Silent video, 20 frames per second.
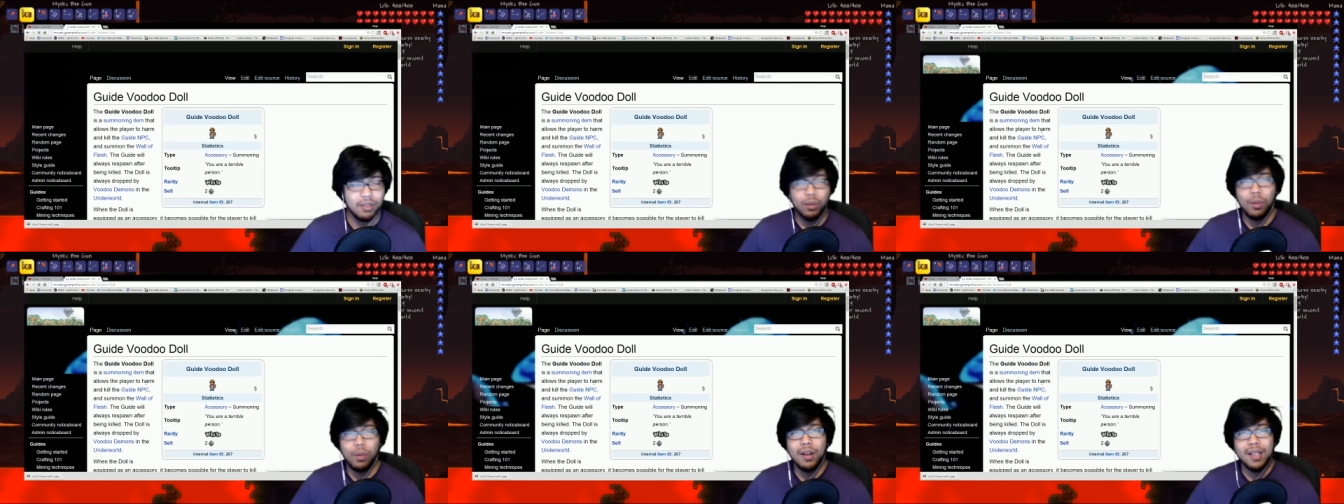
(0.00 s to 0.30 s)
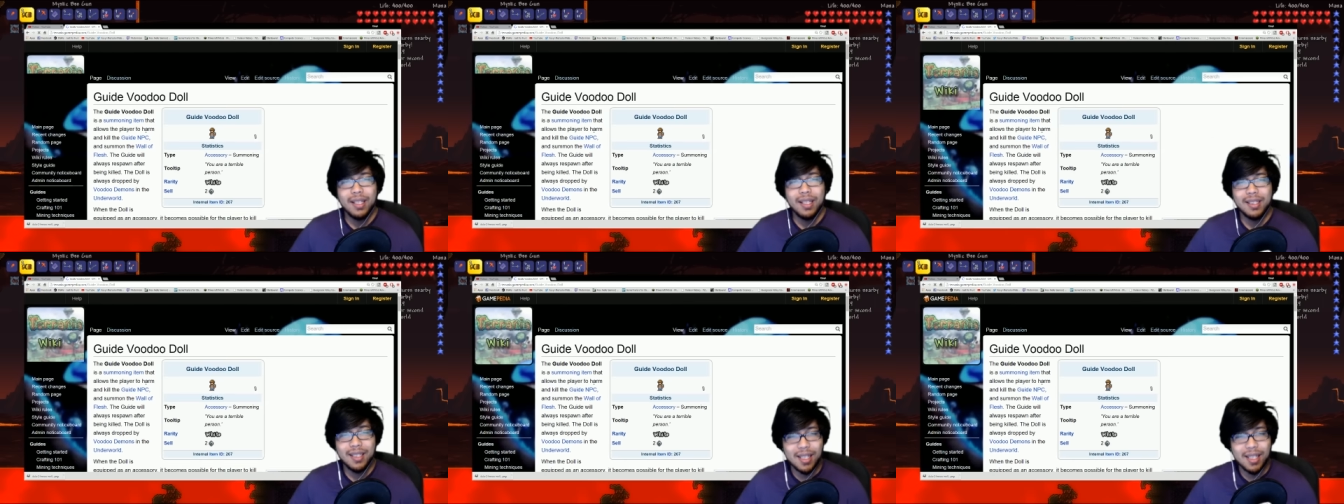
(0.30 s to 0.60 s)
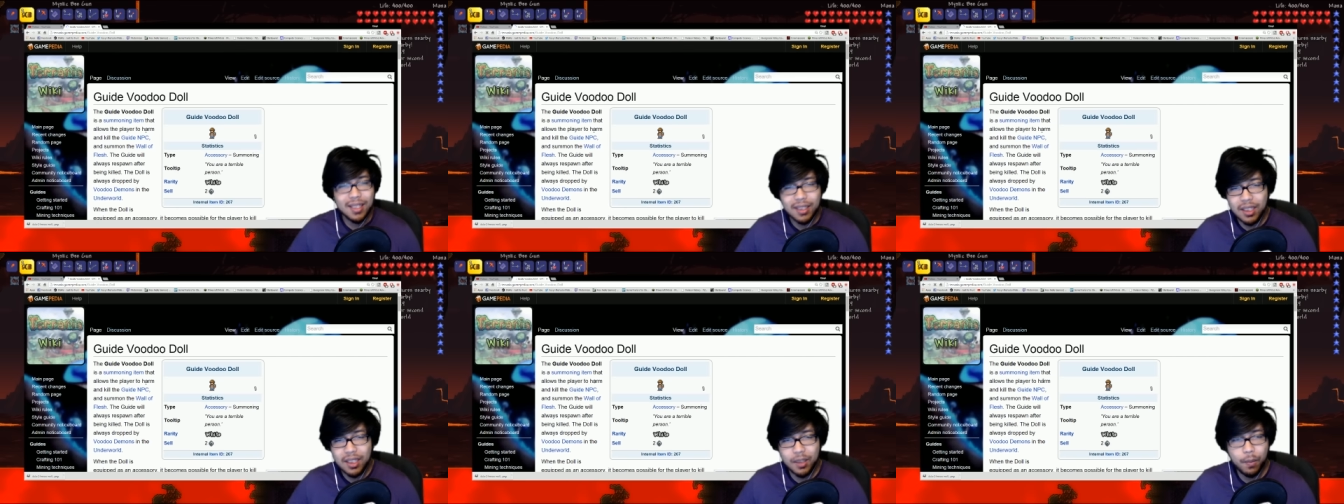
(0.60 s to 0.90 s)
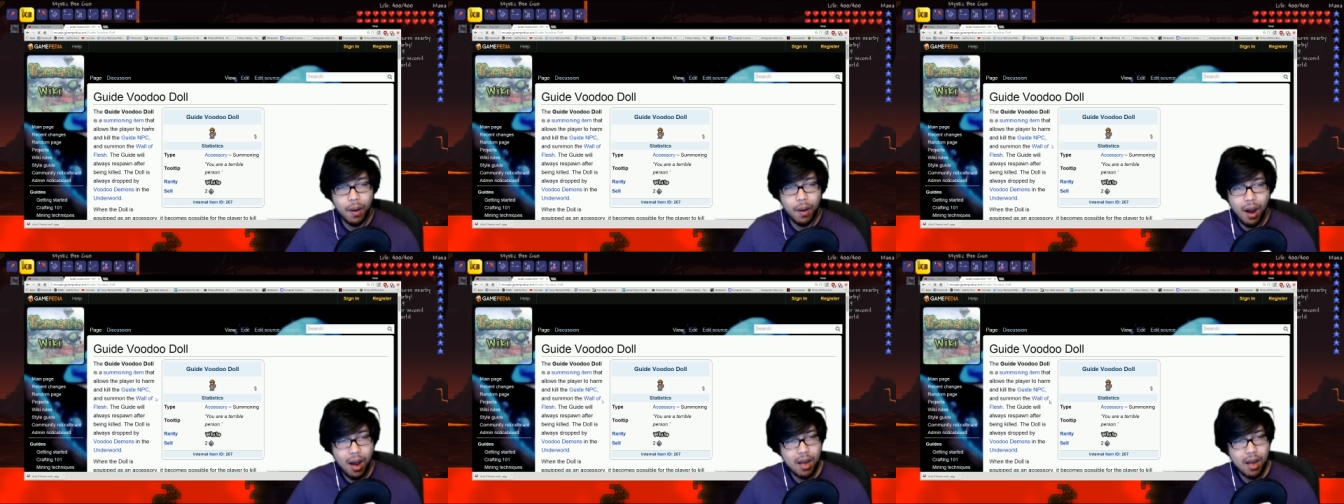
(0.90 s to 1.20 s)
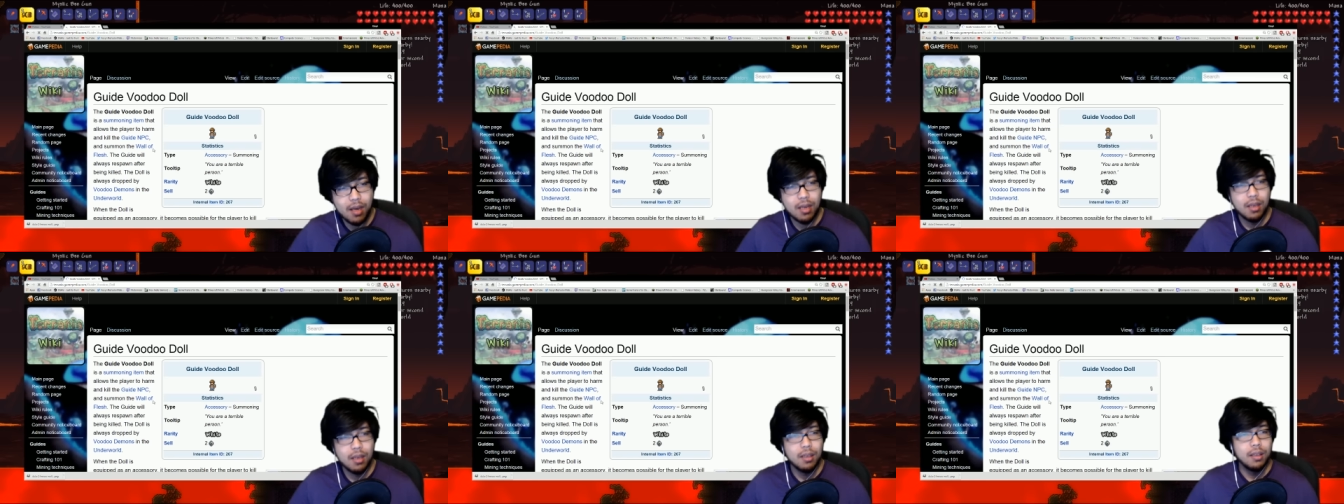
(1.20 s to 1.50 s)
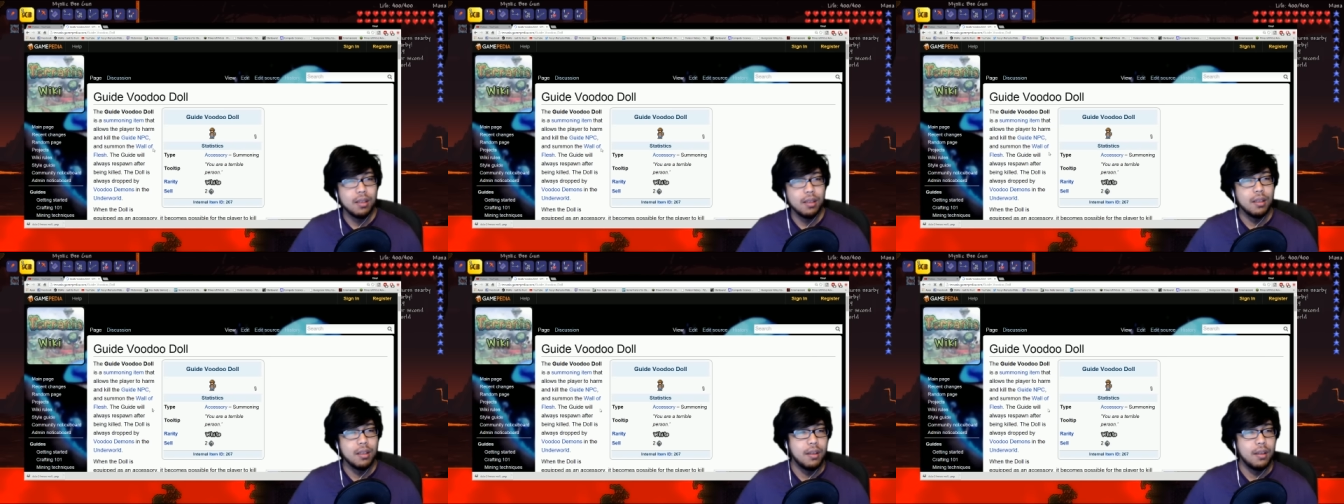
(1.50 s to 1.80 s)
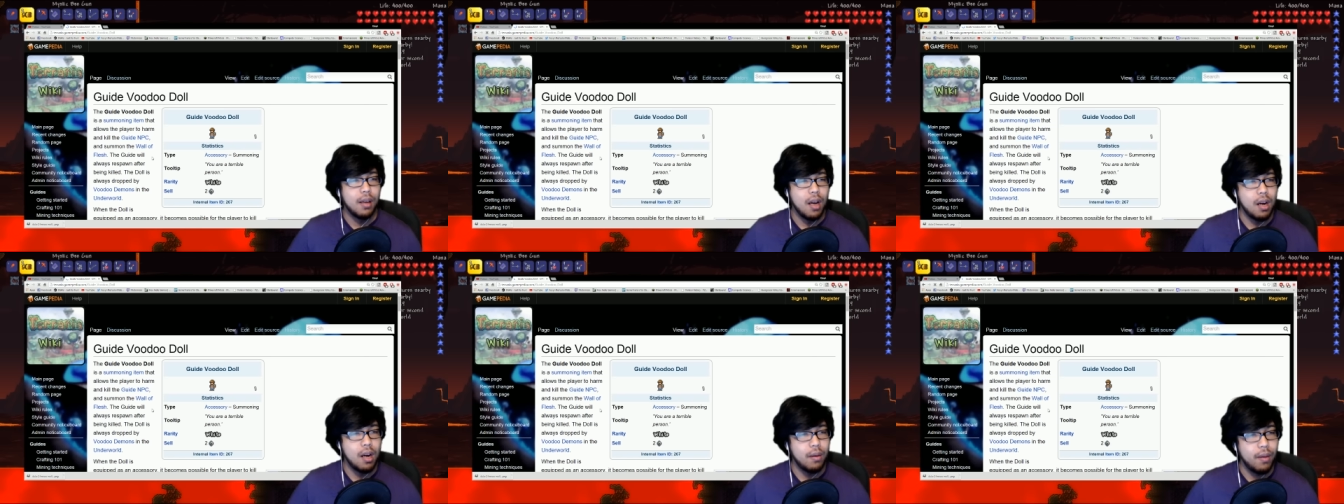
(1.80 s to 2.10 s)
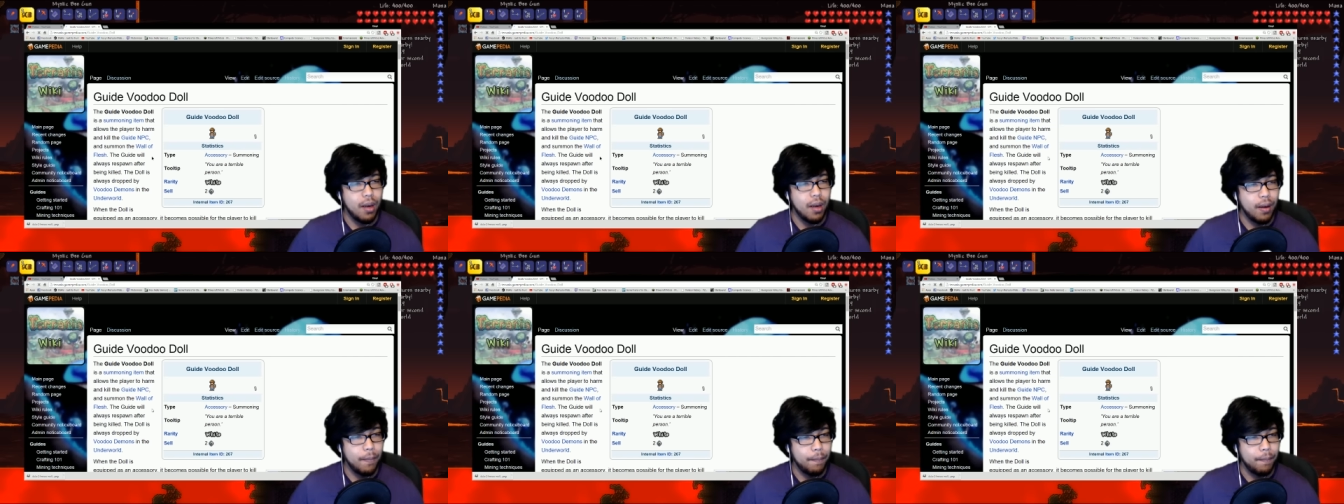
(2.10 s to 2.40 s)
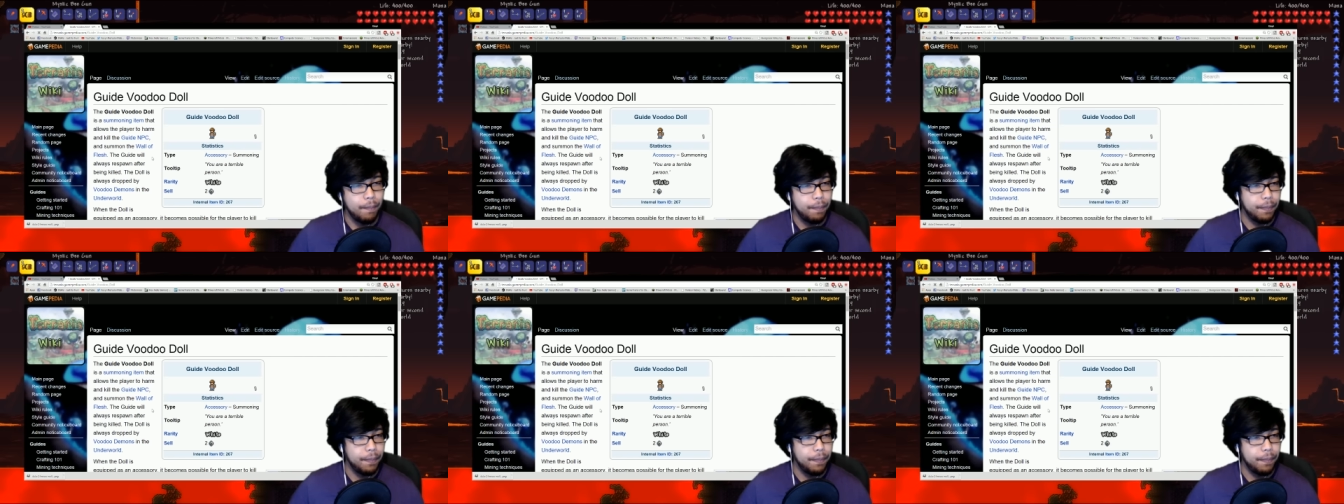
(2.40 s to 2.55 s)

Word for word: one of these things to spawn. All right,